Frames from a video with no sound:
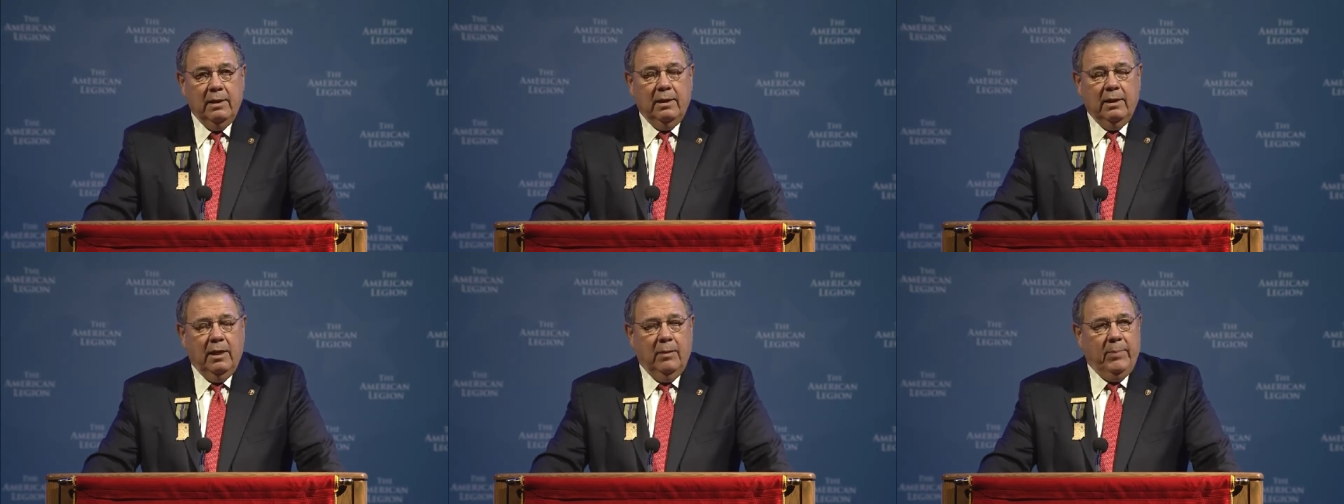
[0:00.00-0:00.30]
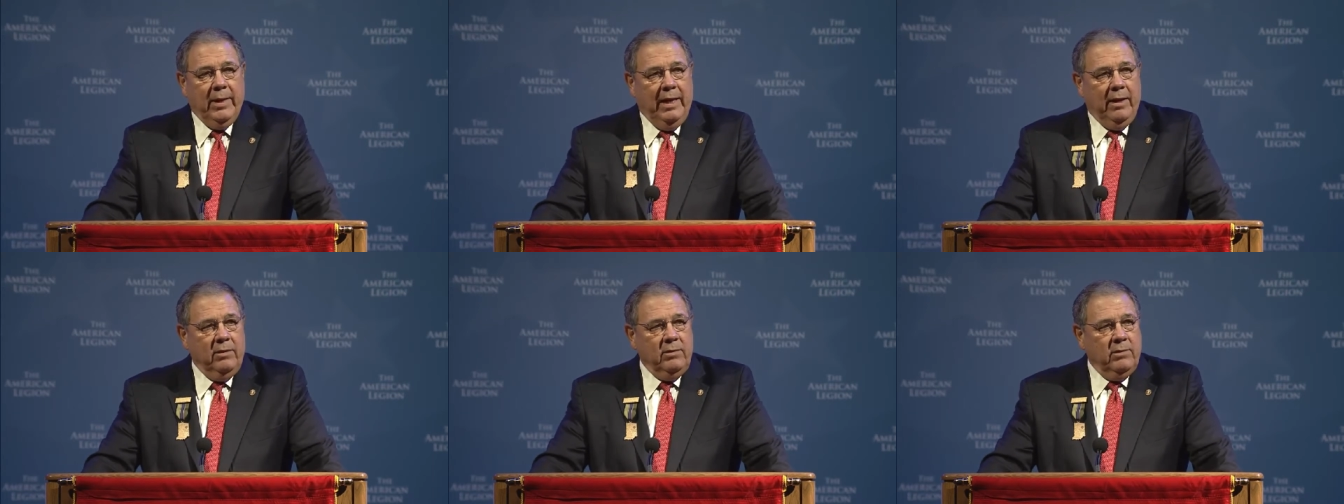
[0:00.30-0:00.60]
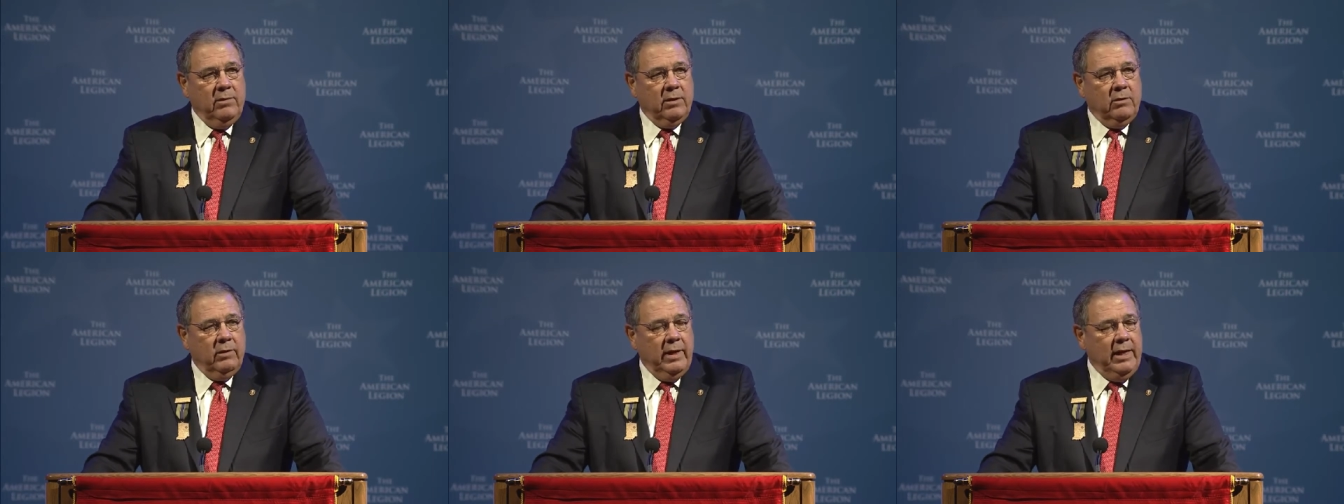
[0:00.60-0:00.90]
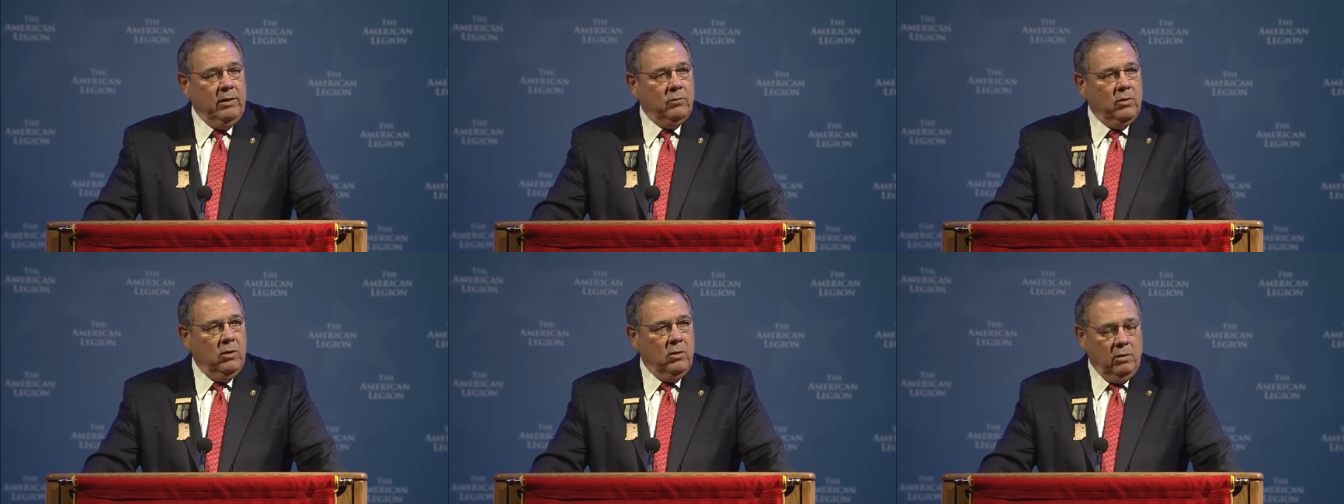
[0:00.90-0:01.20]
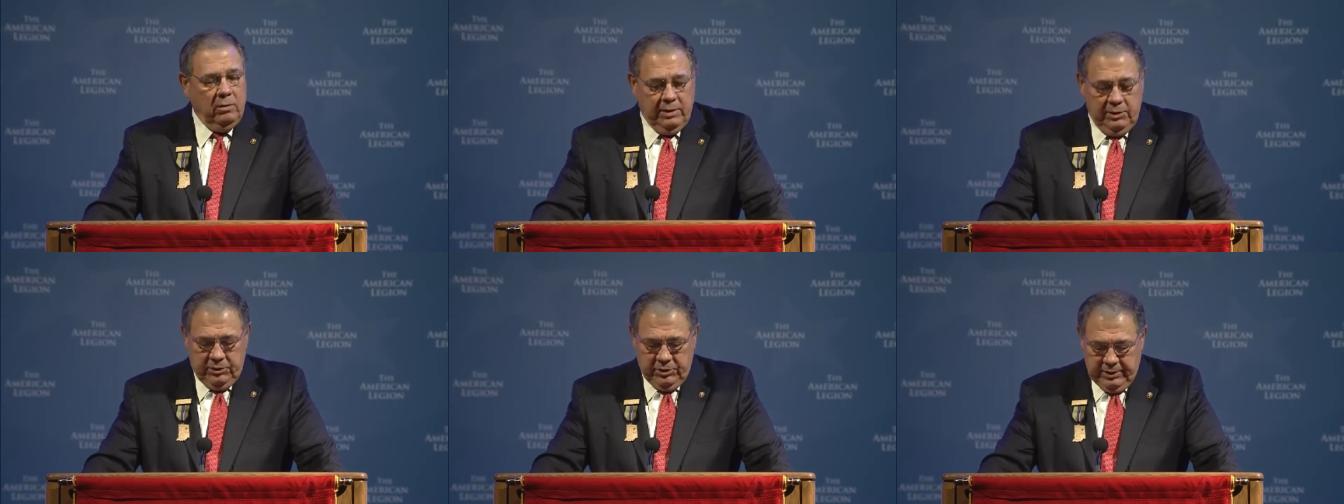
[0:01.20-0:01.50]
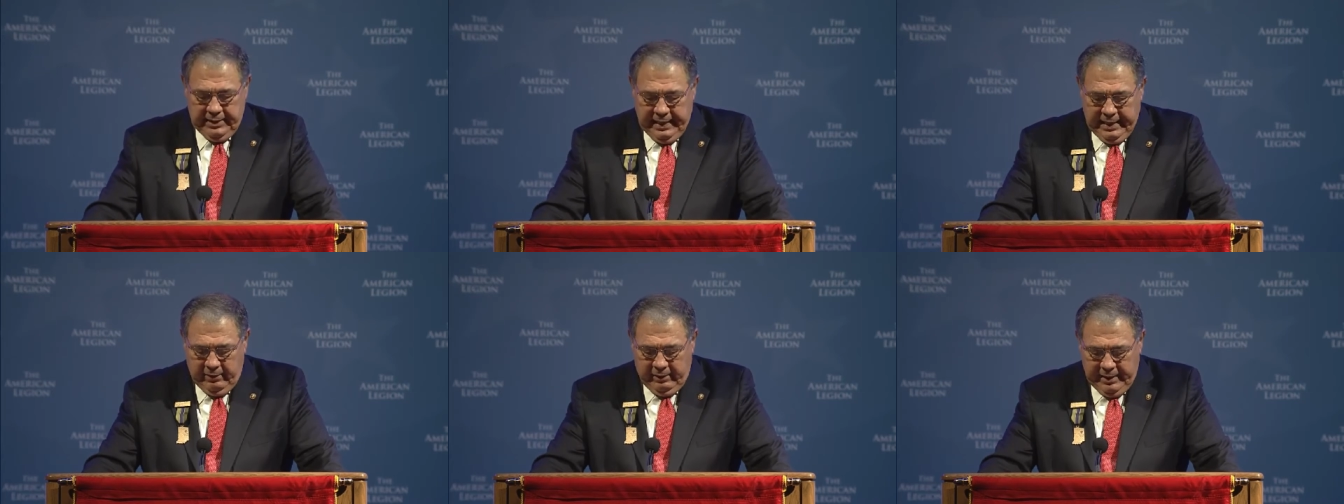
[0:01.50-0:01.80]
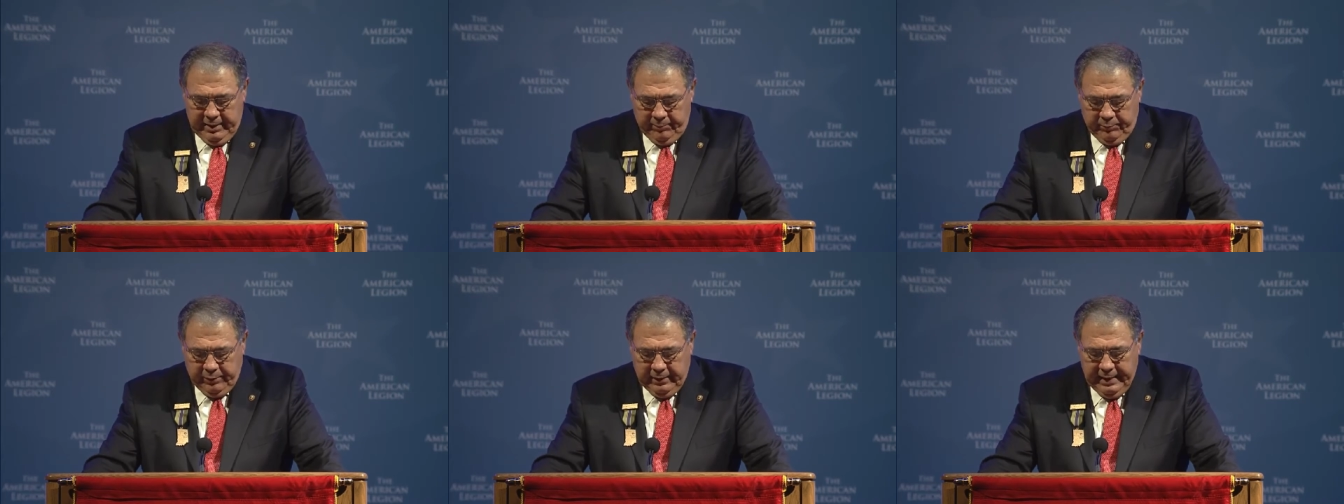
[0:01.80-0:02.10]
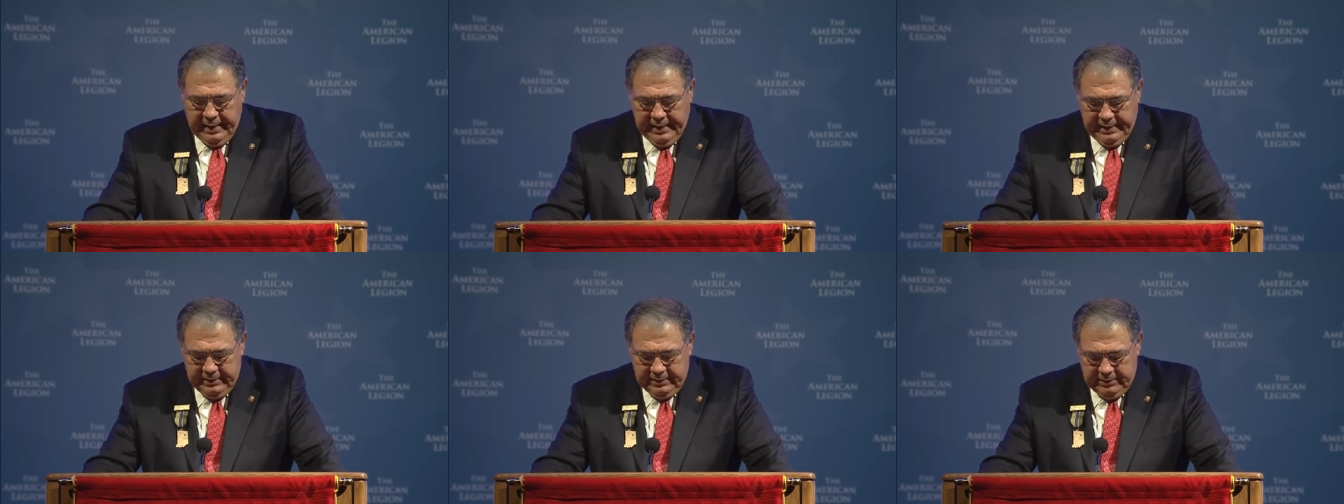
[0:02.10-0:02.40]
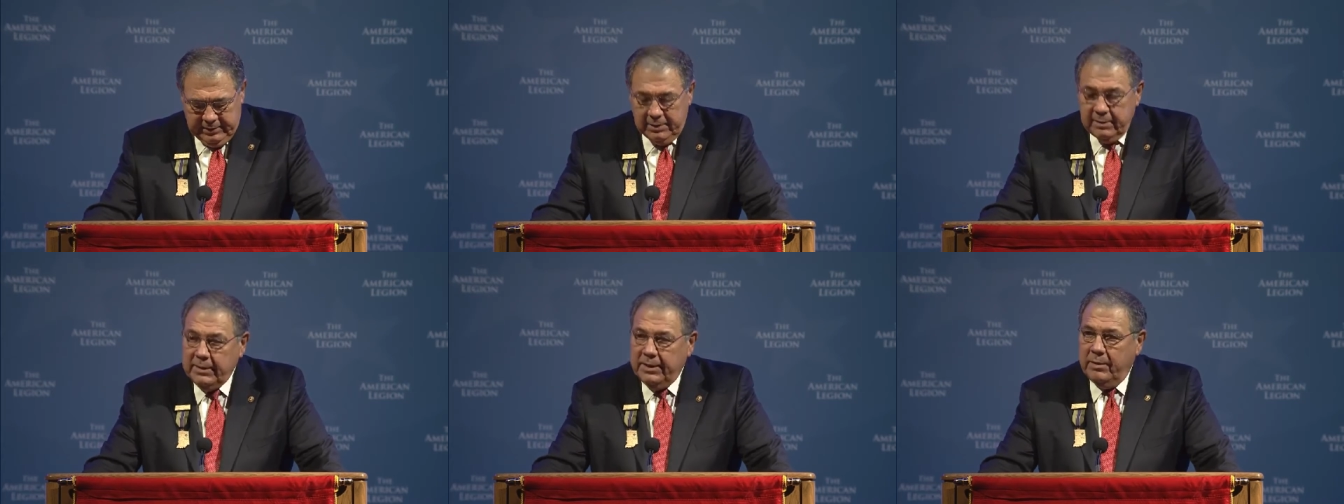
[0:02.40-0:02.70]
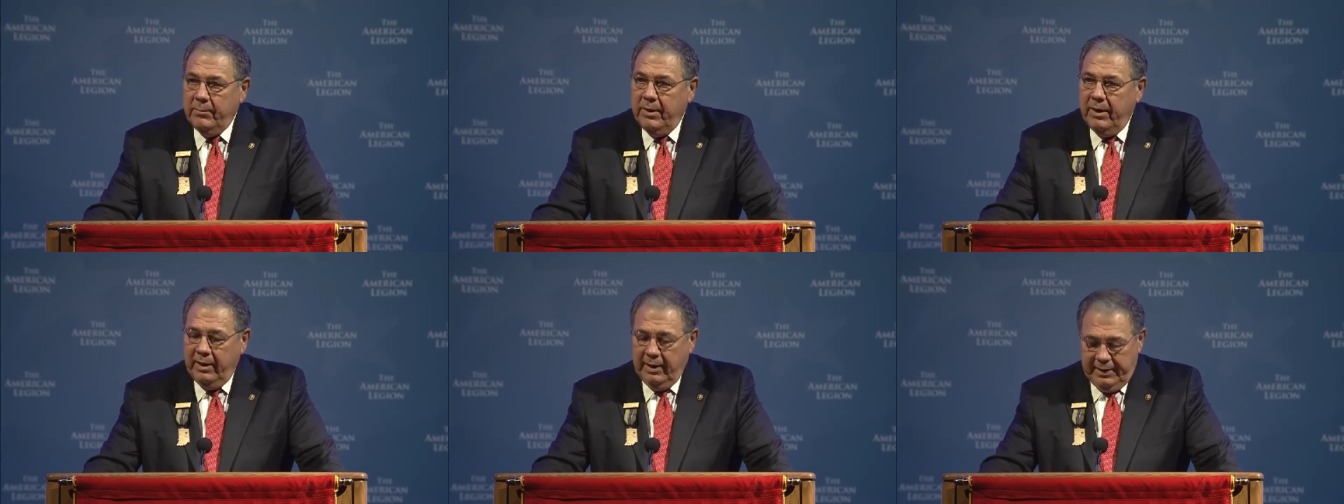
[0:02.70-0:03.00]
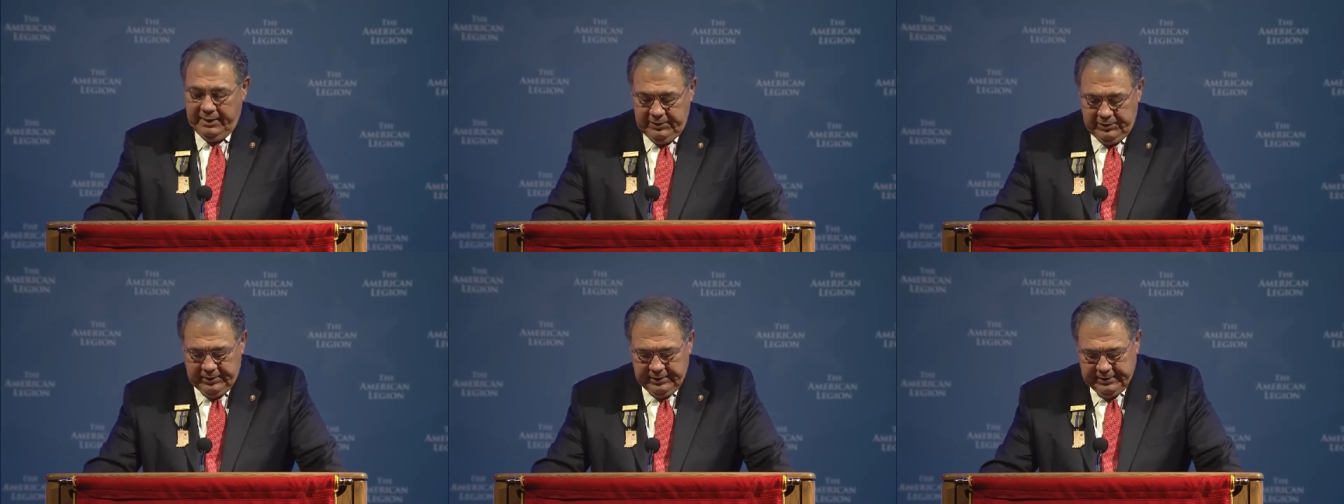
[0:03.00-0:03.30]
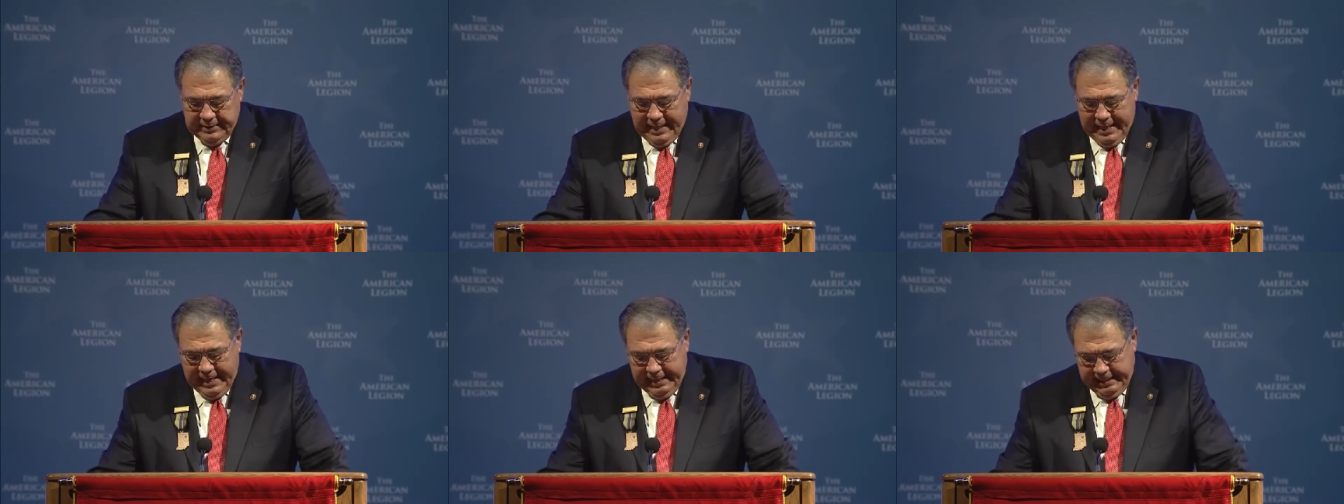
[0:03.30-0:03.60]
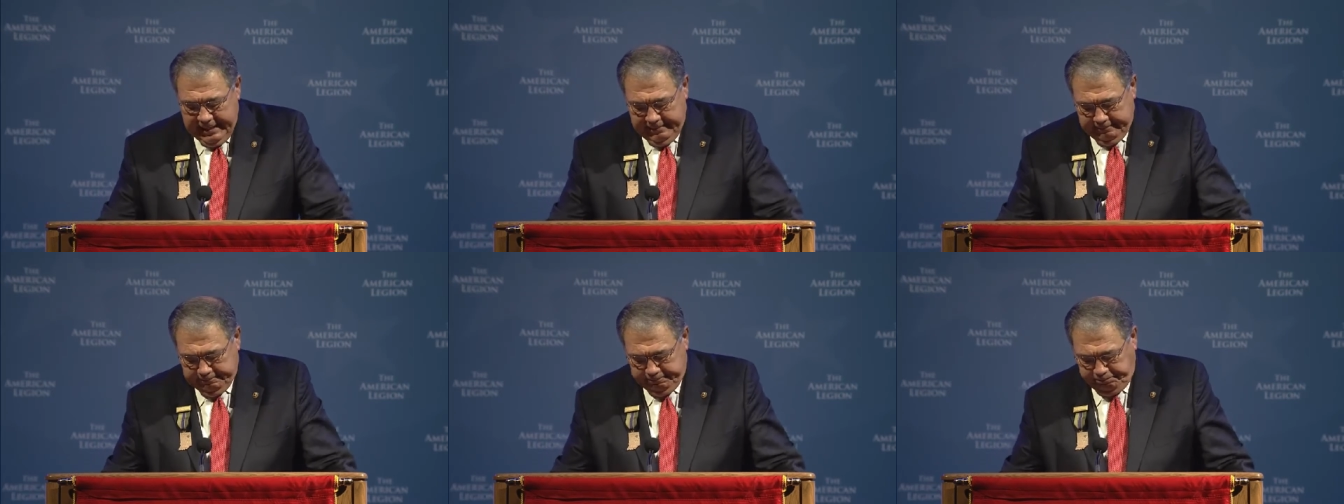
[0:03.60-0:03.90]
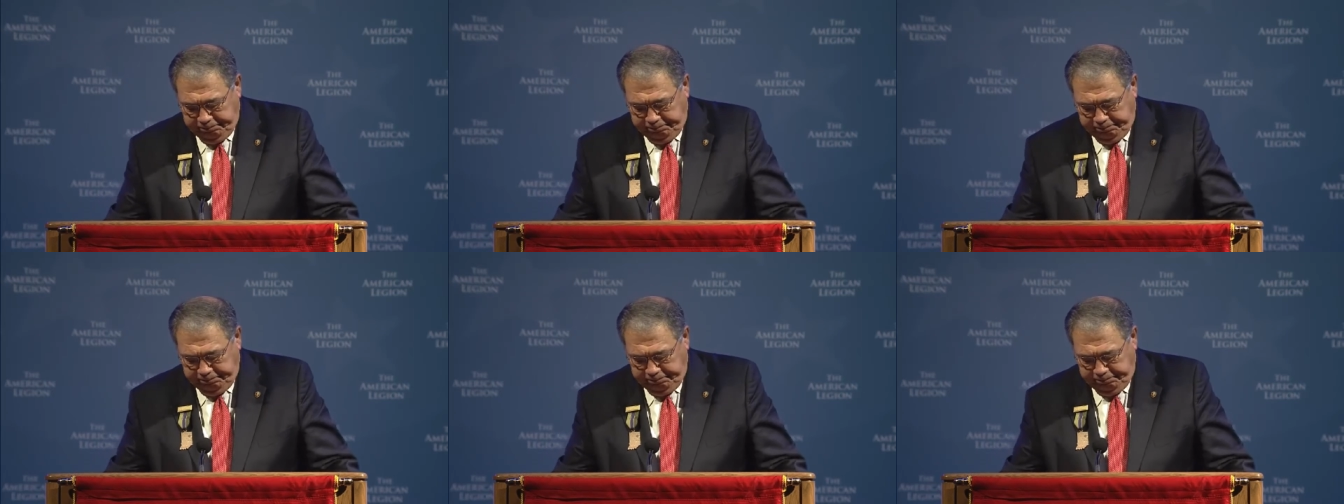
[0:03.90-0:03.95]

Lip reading: about the great role that scouting plays in American society.